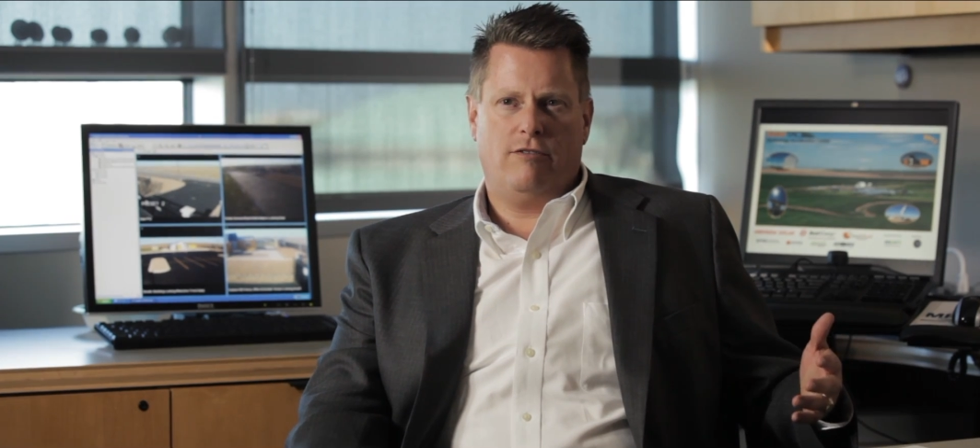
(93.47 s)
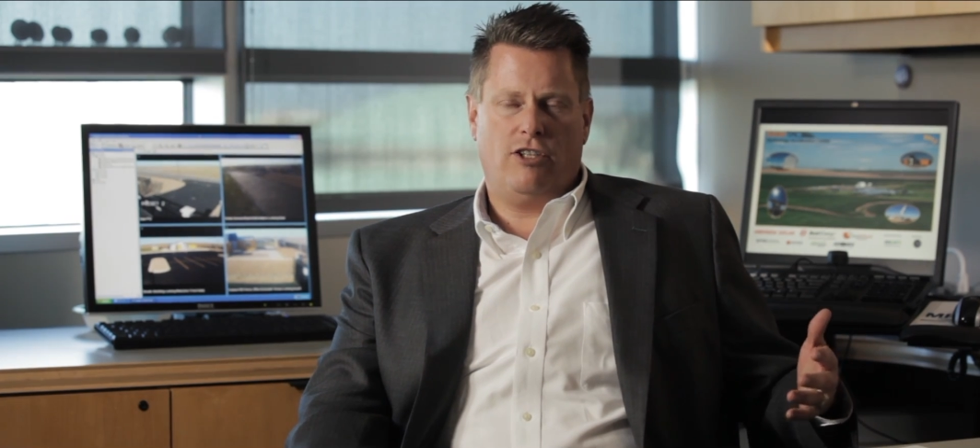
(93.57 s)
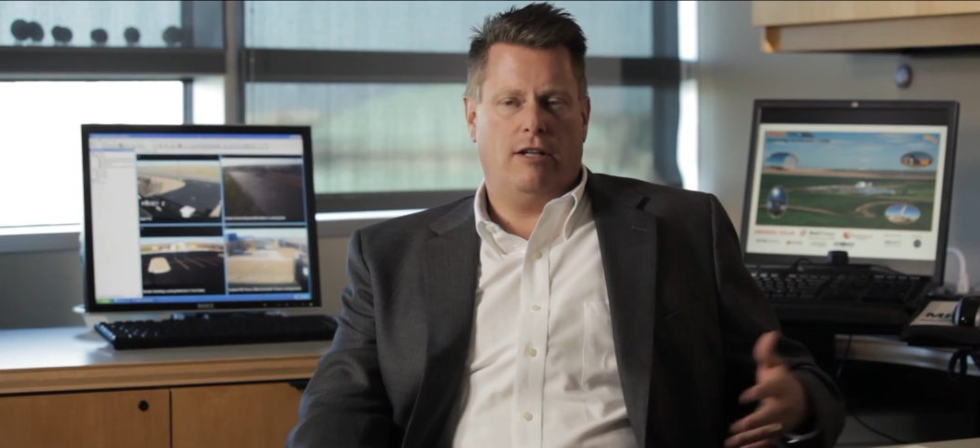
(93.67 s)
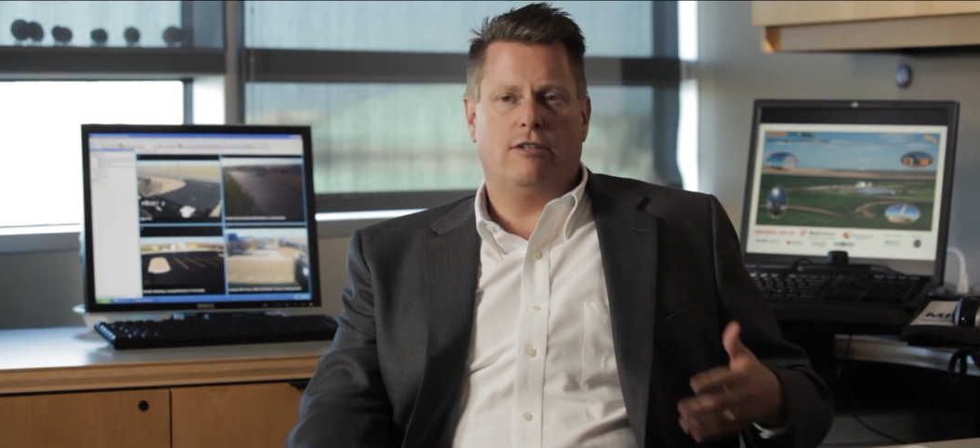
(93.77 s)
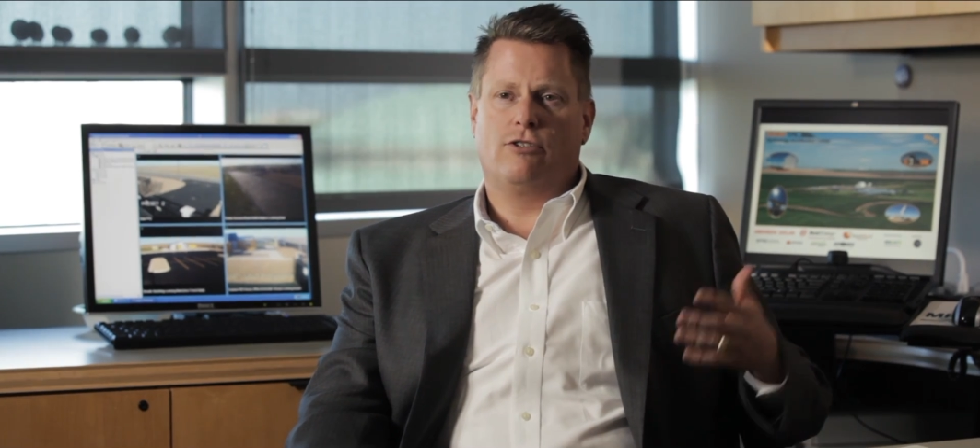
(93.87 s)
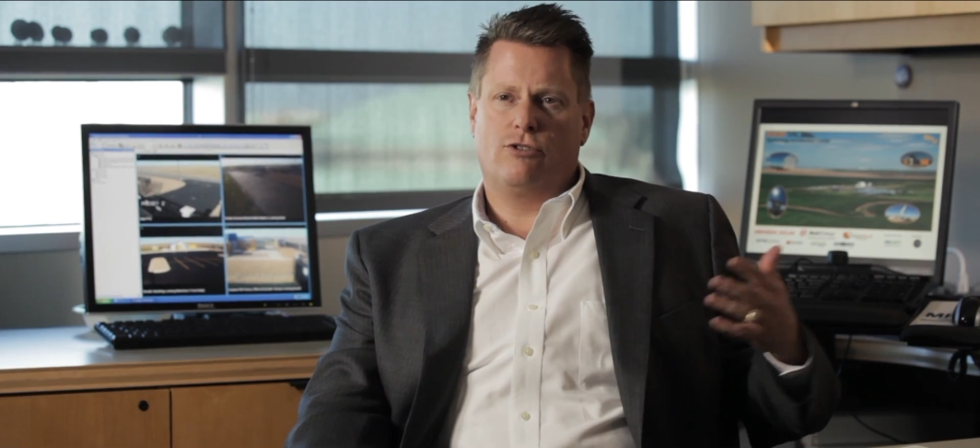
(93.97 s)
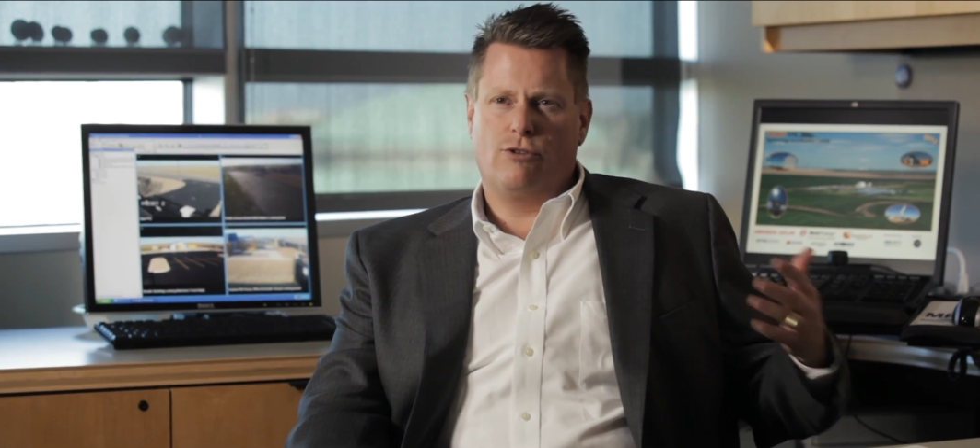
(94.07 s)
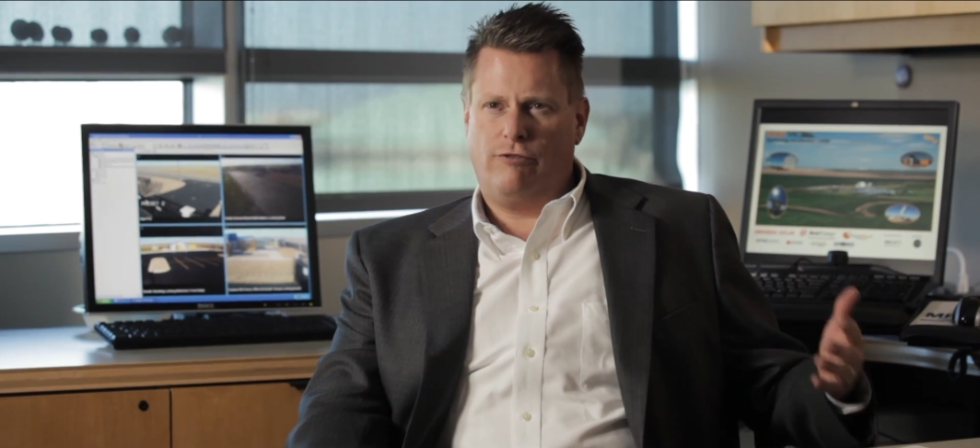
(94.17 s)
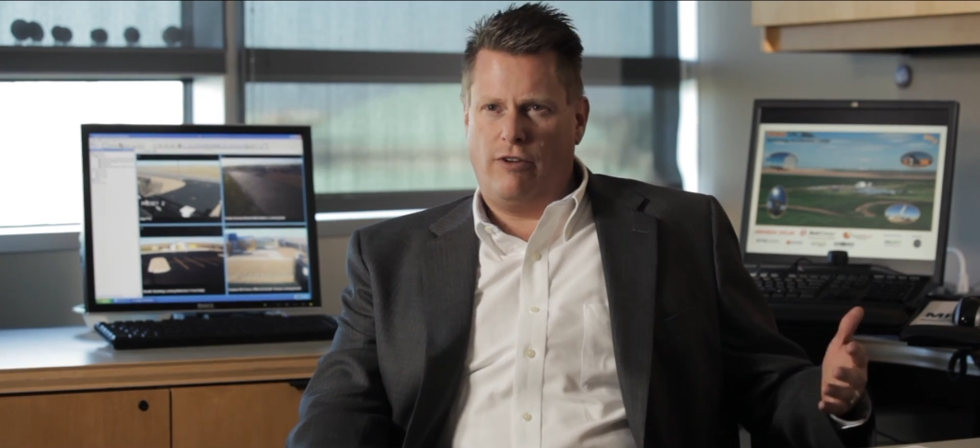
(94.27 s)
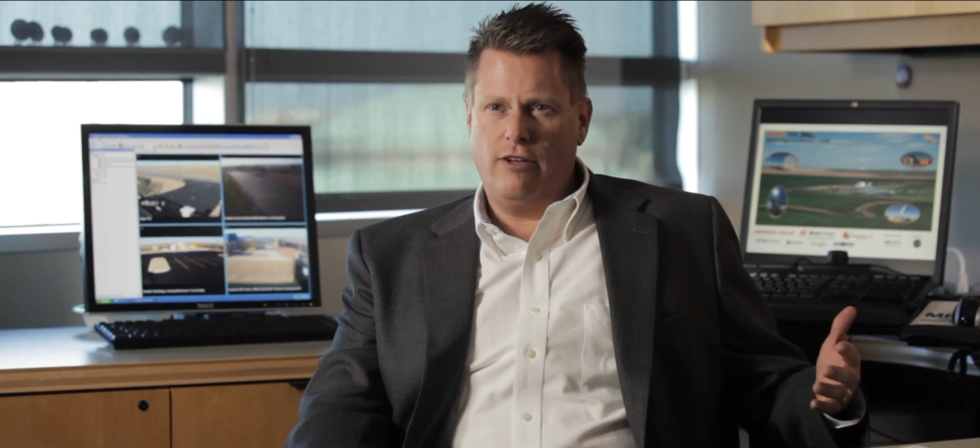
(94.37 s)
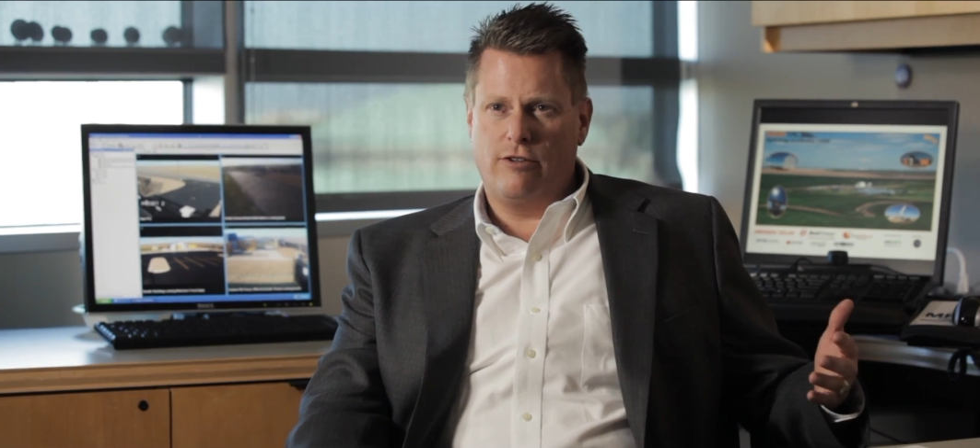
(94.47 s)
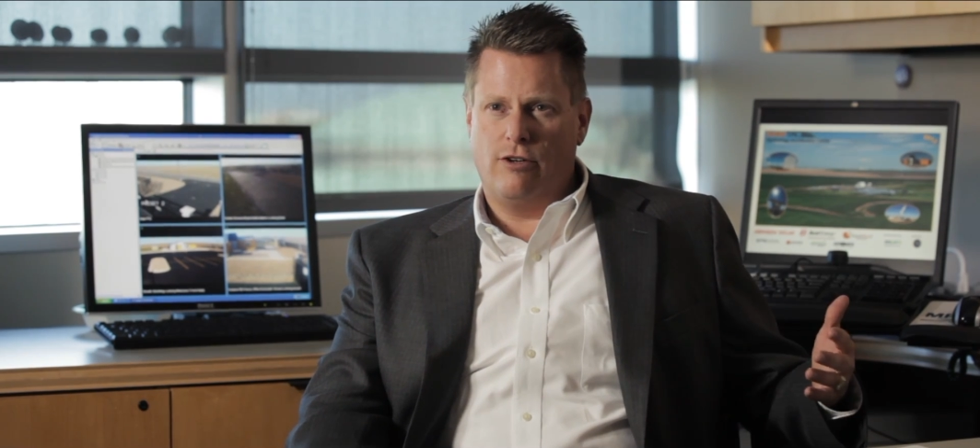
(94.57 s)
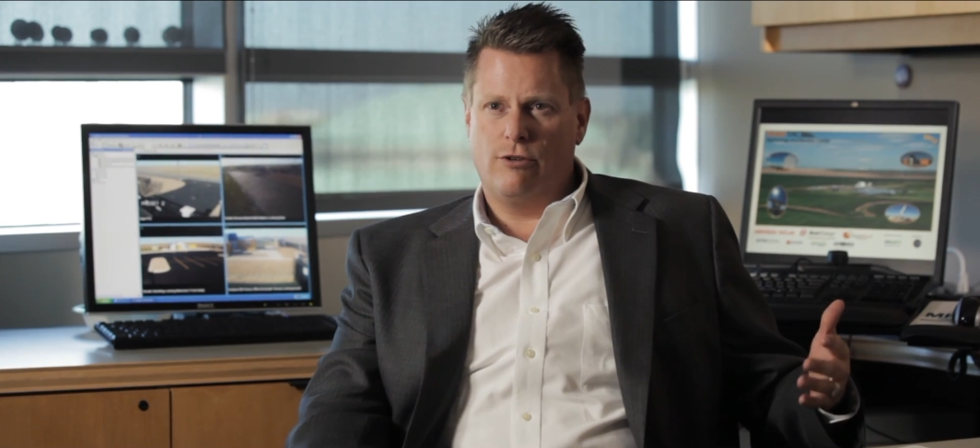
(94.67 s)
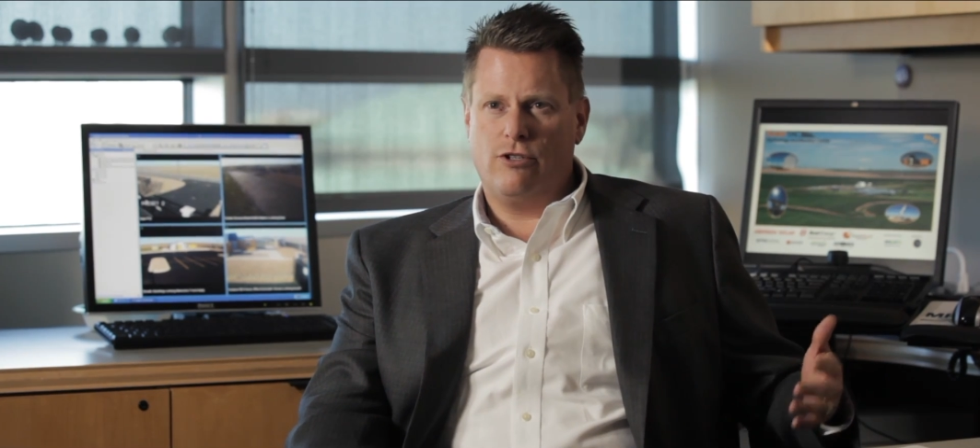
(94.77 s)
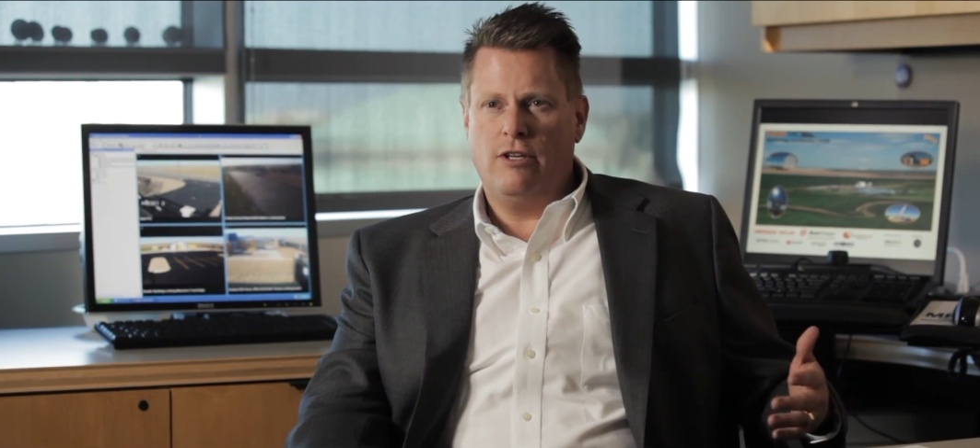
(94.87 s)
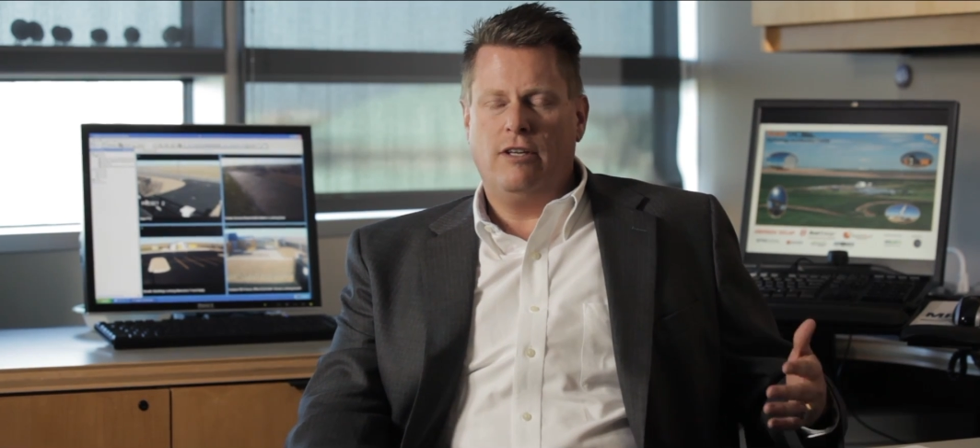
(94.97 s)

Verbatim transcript: challenges or failures,